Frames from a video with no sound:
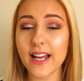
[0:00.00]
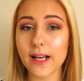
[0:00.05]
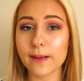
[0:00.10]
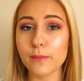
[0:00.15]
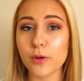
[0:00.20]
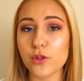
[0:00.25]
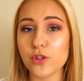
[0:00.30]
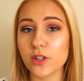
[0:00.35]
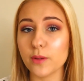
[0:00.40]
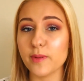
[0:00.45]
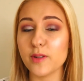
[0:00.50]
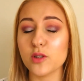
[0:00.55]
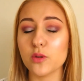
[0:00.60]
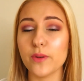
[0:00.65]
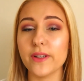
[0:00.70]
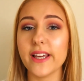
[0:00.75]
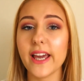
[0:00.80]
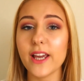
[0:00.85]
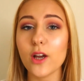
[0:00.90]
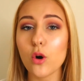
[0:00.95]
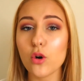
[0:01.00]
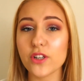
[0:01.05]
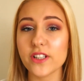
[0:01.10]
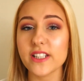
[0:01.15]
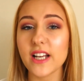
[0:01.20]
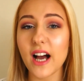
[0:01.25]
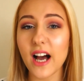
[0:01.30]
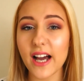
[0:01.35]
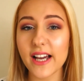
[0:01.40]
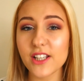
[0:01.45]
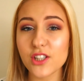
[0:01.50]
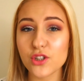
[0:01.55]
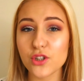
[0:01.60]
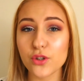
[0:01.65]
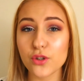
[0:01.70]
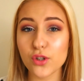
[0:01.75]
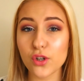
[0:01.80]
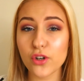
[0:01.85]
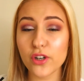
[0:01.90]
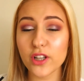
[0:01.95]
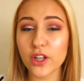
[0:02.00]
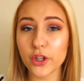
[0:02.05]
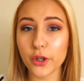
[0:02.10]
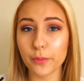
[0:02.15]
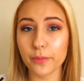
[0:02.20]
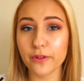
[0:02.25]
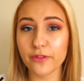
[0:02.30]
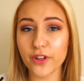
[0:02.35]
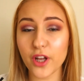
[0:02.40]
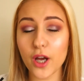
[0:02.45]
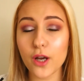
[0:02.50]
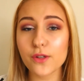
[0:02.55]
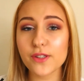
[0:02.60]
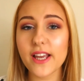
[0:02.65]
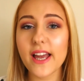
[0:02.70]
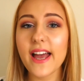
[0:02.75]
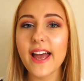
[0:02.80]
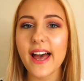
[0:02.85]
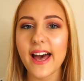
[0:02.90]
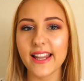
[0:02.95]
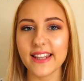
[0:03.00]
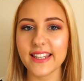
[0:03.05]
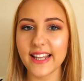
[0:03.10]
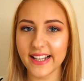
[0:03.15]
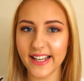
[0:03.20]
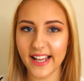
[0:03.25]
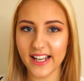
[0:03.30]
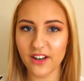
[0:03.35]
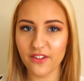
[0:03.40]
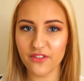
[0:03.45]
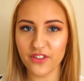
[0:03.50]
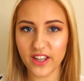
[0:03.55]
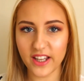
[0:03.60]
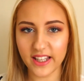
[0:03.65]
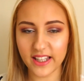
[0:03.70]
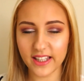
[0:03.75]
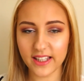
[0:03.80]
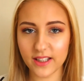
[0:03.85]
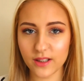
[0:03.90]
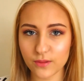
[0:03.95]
I'm also going to be doing a hooded eyes tutorial, a couple of those, and that kind of thing.